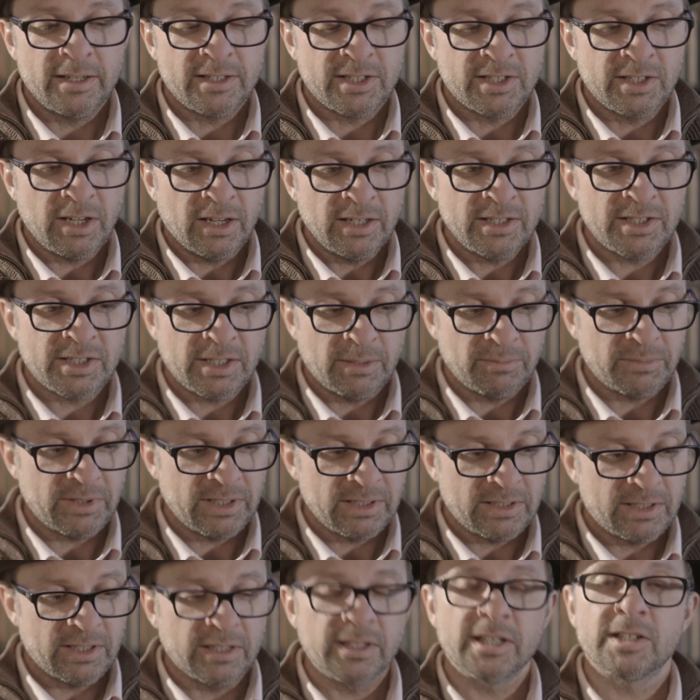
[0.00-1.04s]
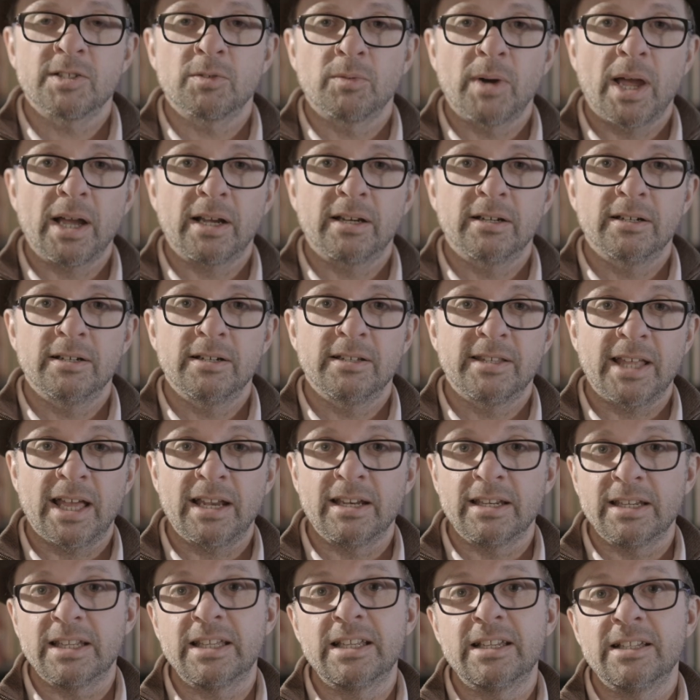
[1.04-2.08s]
done something to this record that
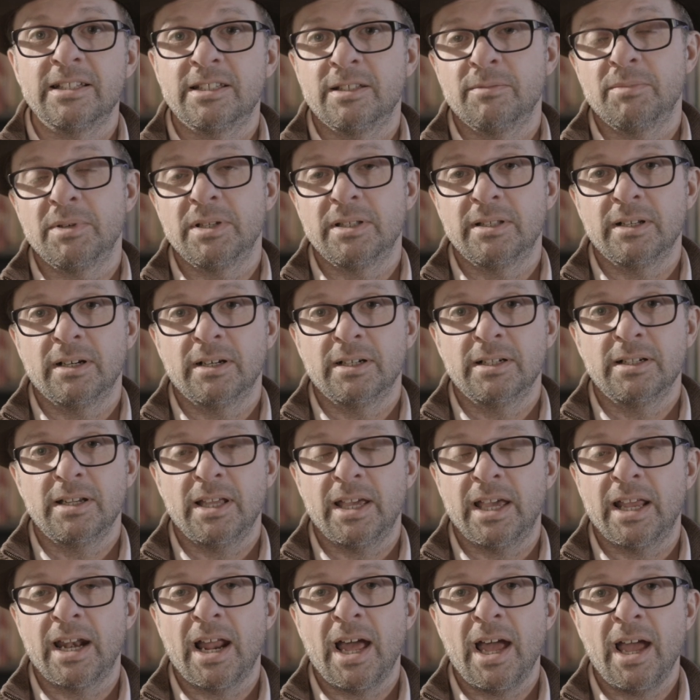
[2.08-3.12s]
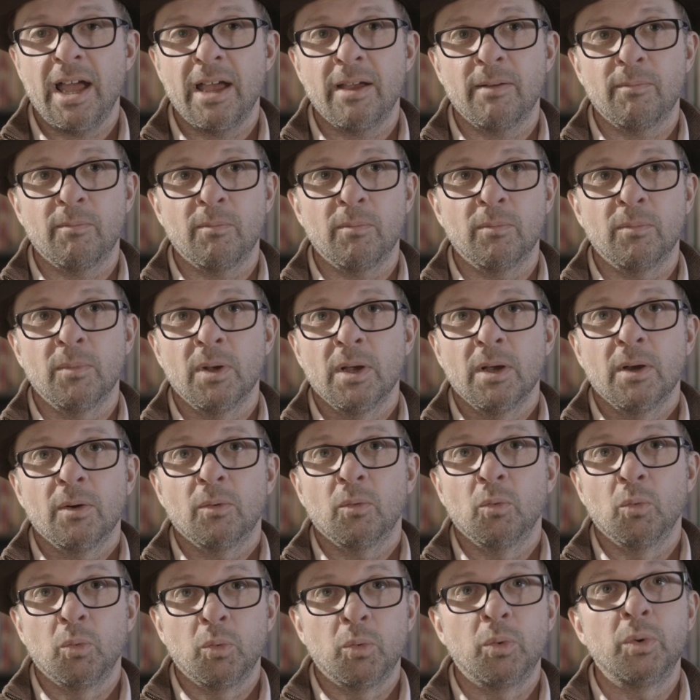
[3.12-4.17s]
needed to be done, and I
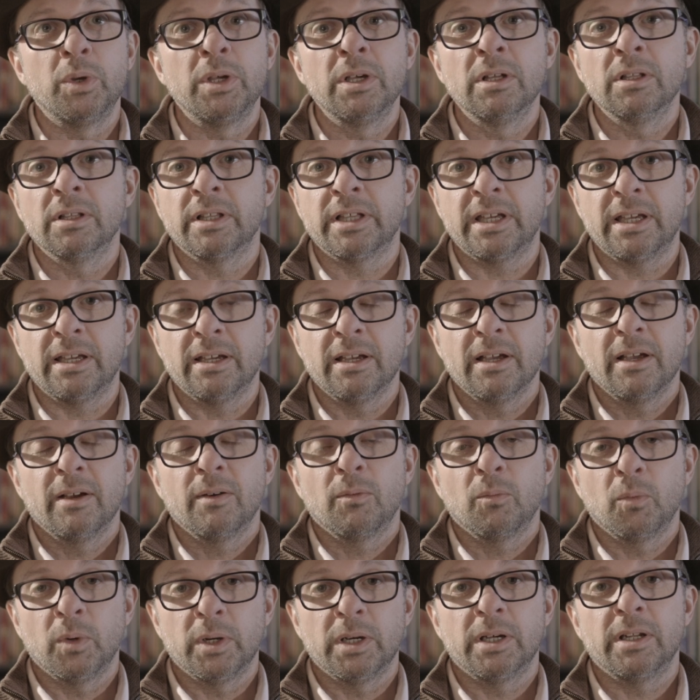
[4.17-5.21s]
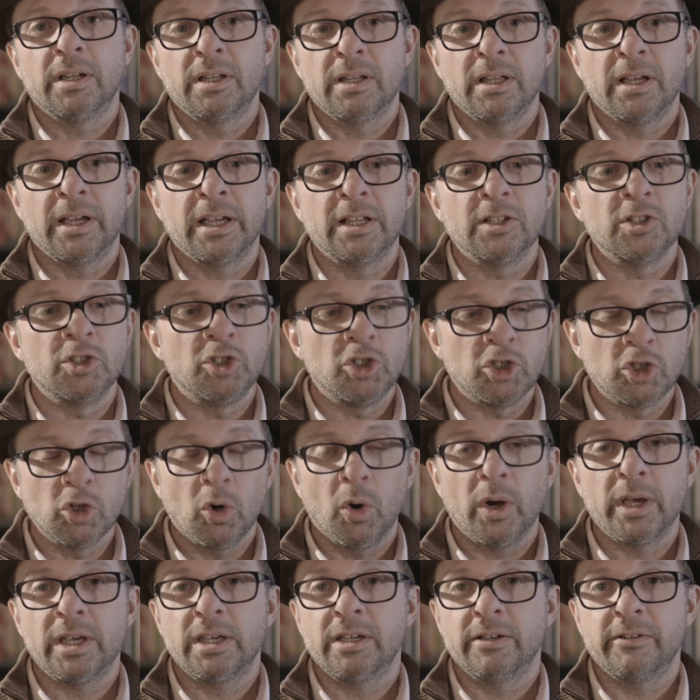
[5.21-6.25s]
really would
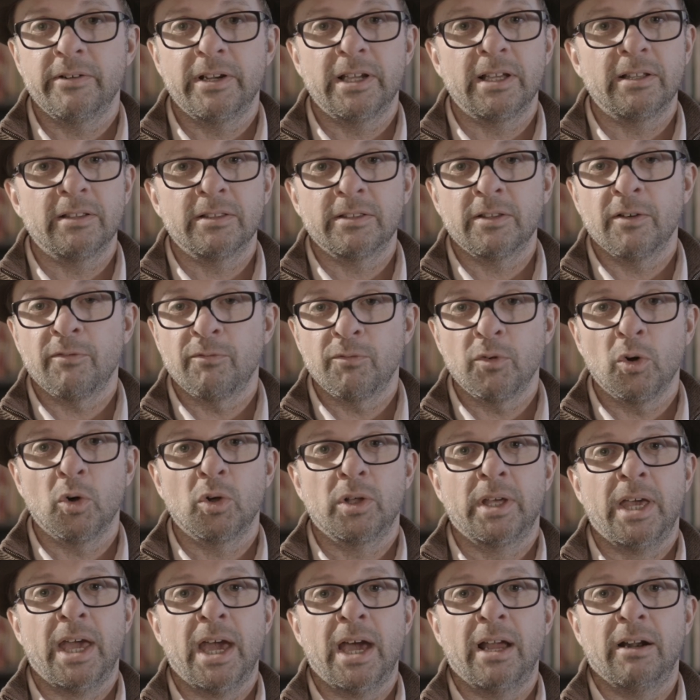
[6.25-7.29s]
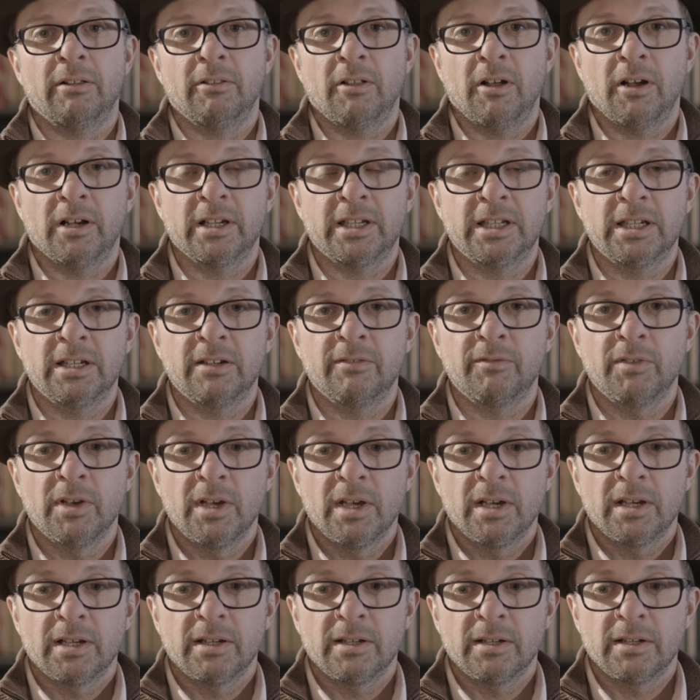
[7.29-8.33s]
enjoy hearing the full catalog. Get
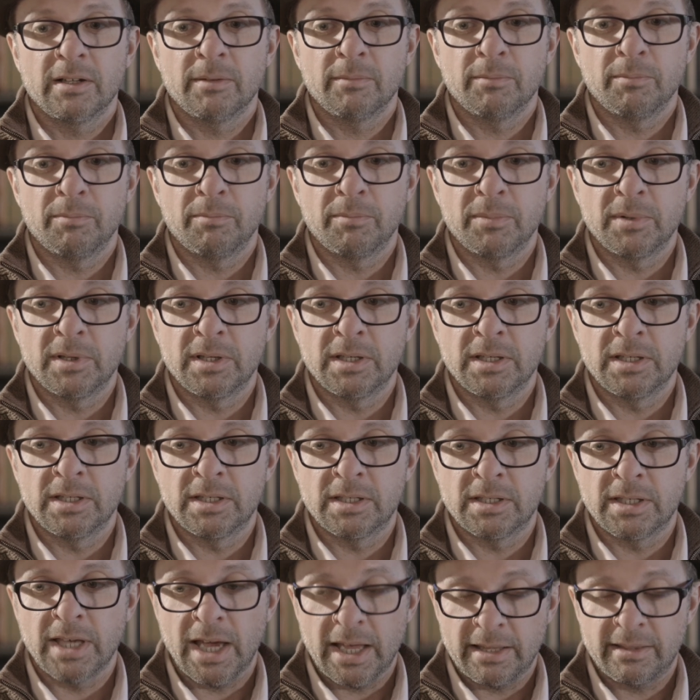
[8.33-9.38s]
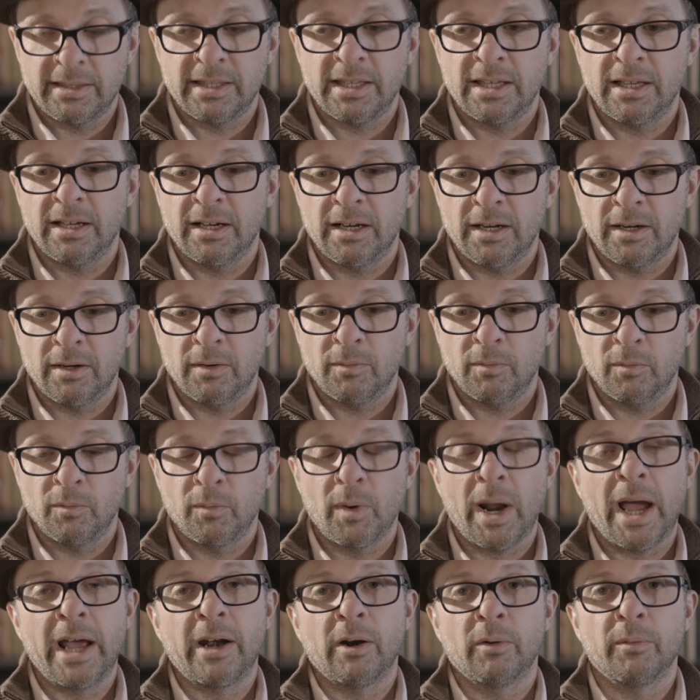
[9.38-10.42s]
the
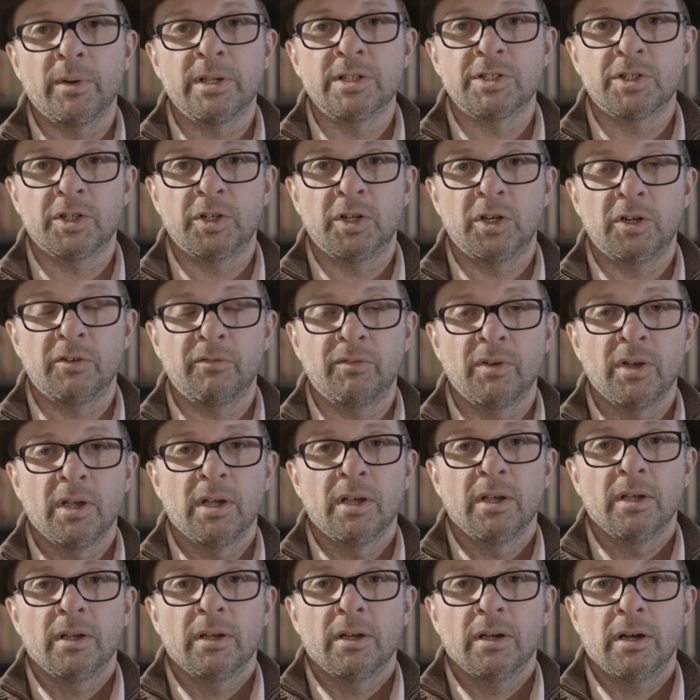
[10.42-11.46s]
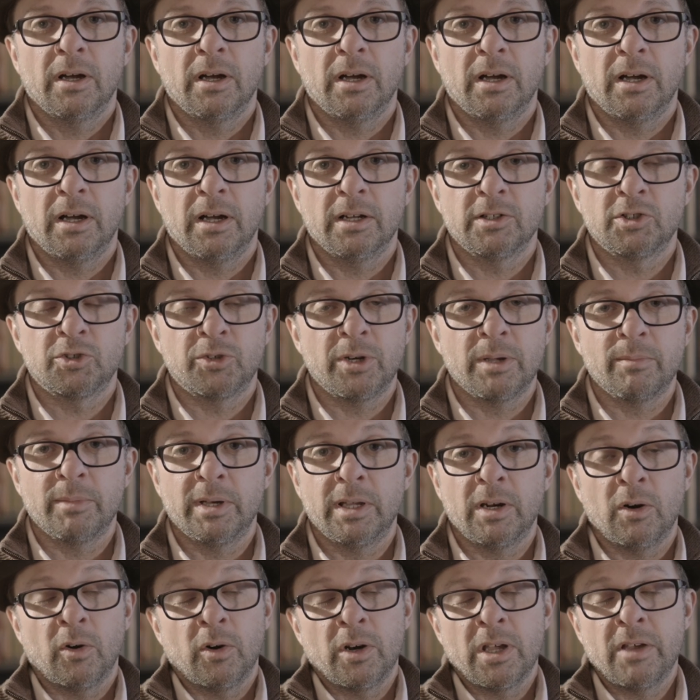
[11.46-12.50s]
Rhino Reserve
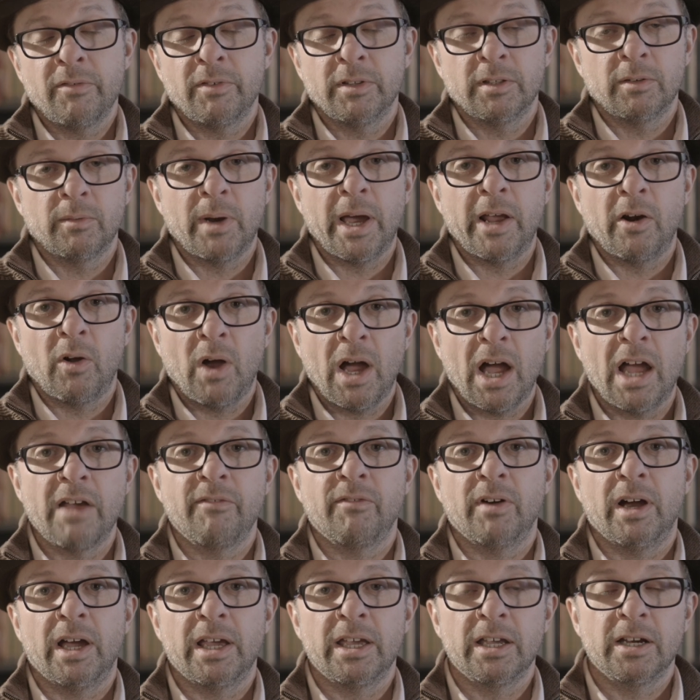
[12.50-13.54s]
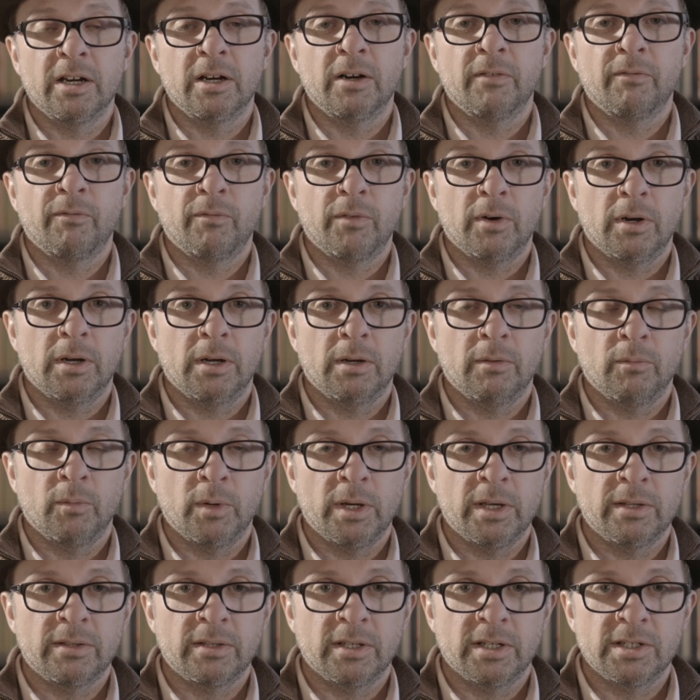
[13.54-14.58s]
treatment, or even the Rhino Hi-Fi here
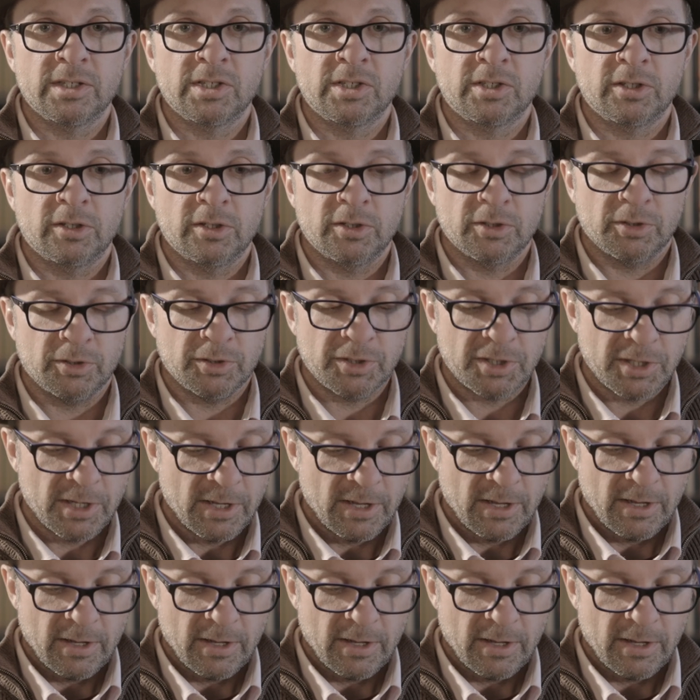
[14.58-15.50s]
with Sturgill's